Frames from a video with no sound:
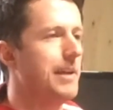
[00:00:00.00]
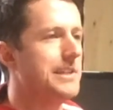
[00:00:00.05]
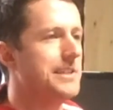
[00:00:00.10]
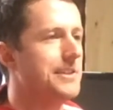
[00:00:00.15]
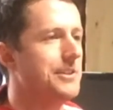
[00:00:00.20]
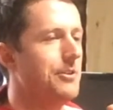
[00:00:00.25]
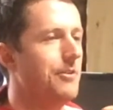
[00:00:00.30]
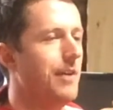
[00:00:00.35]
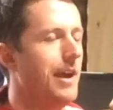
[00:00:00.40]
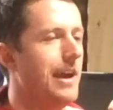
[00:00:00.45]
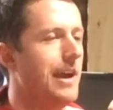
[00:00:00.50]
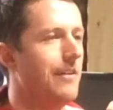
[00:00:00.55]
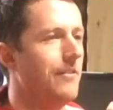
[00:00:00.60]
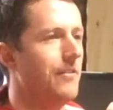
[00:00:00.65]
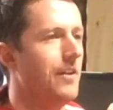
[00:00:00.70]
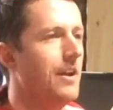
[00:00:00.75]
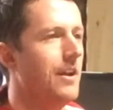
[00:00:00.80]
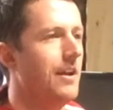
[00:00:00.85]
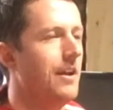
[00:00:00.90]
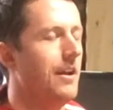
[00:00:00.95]
And basically, you
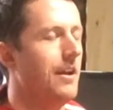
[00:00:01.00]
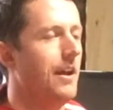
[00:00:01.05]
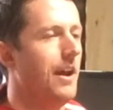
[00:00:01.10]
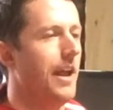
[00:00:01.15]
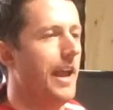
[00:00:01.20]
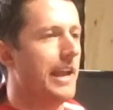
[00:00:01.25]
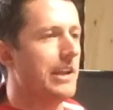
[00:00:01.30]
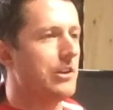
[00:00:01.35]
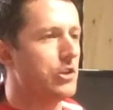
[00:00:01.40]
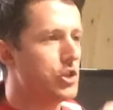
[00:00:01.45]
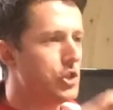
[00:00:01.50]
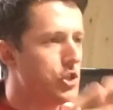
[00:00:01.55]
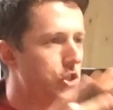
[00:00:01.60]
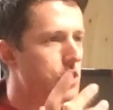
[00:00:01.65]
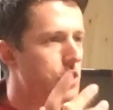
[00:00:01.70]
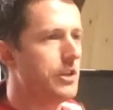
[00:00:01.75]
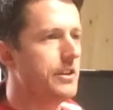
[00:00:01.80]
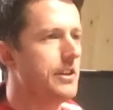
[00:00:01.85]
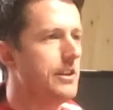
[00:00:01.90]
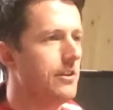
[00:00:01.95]
have a
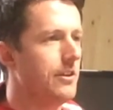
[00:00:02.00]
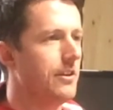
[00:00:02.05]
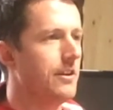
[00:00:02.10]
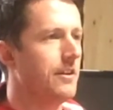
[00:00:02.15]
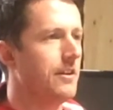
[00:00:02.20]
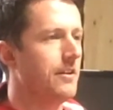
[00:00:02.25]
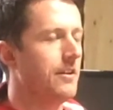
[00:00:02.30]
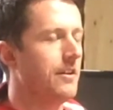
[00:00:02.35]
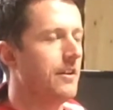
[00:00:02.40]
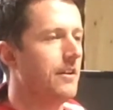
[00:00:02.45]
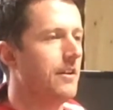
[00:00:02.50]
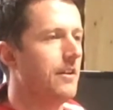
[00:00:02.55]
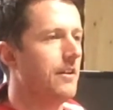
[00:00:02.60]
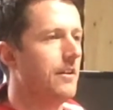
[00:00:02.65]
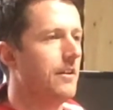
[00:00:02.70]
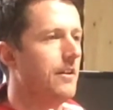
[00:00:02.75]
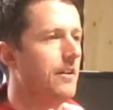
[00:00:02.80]
shittier,